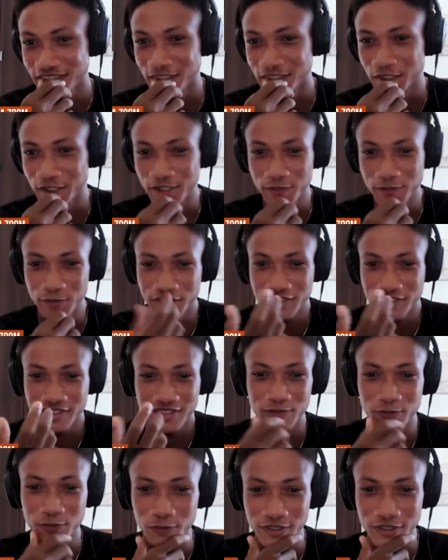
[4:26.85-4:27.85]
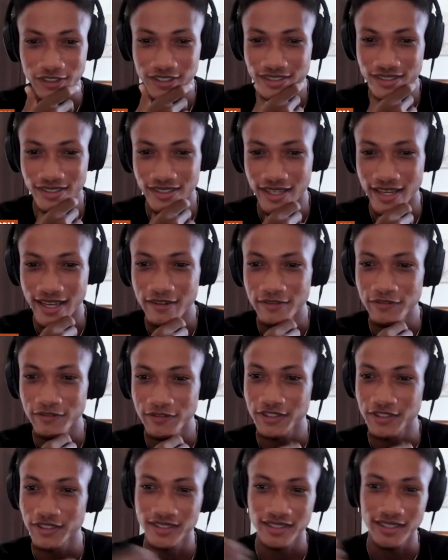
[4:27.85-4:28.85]
Yeah. You know, we just wanted to have
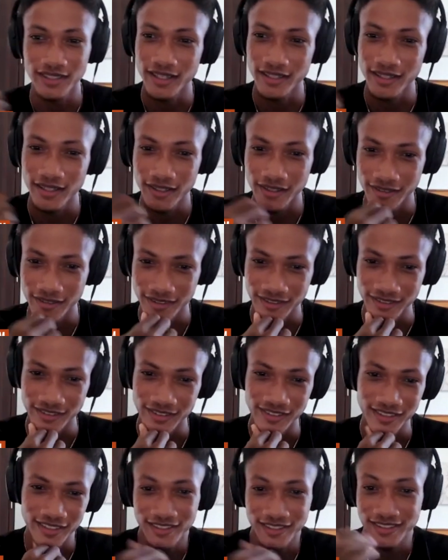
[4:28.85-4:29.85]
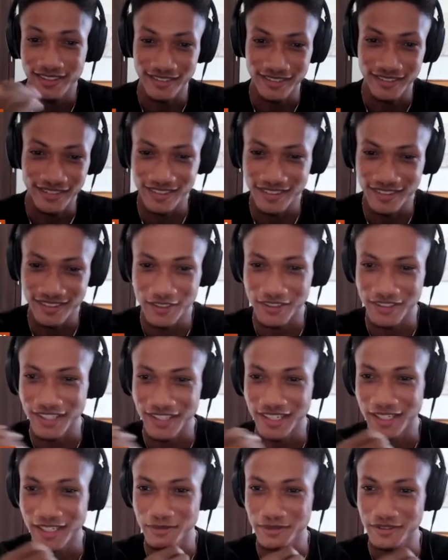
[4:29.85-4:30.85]
fun and hang out, and this song
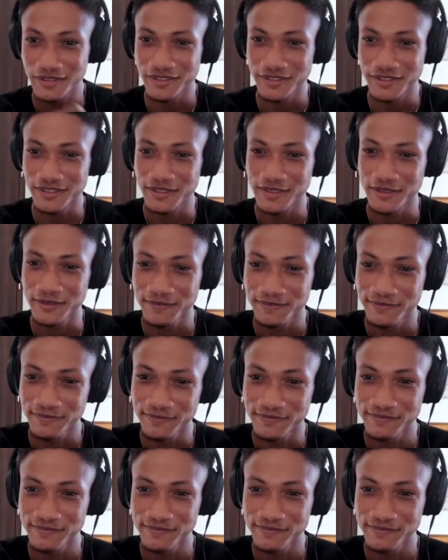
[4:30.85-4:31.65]
happened. So.